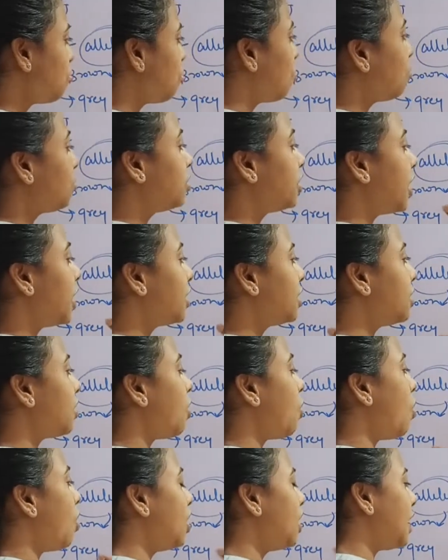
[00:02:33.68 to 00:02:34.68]
know that
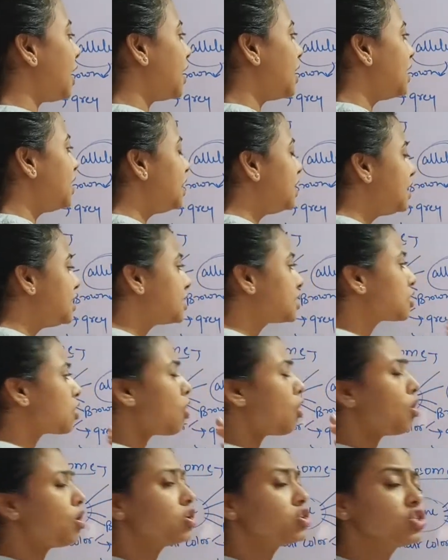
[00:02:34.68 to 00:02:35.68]
all alleles
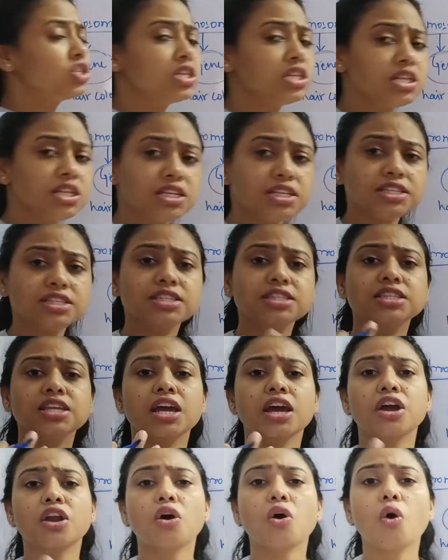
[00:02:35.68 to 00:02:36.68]
or genes,
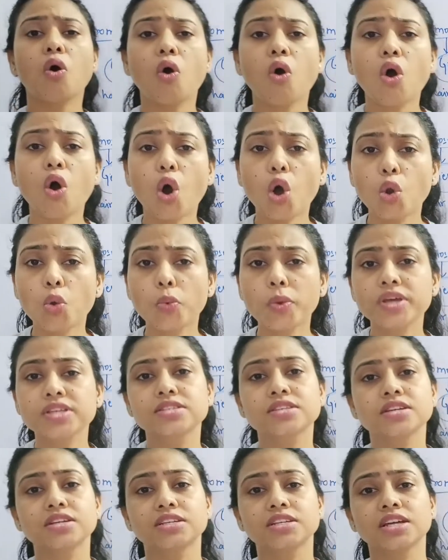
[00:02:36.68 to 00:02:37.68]
they are
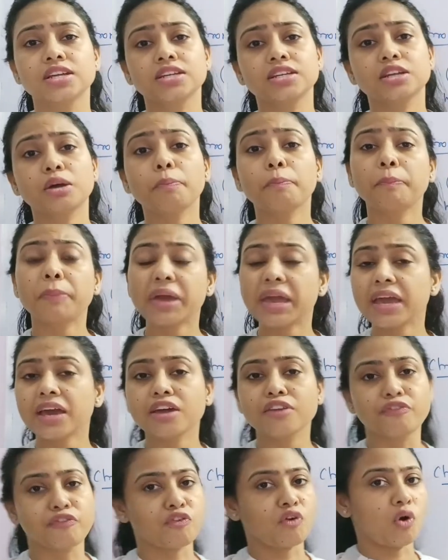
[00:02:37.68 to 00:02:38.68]
always written in a
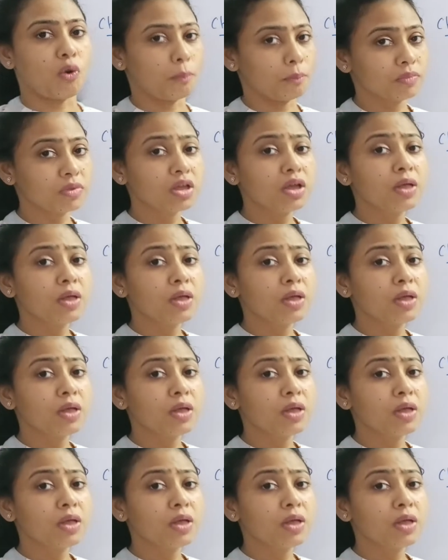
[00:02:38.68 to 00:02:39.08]
pair form.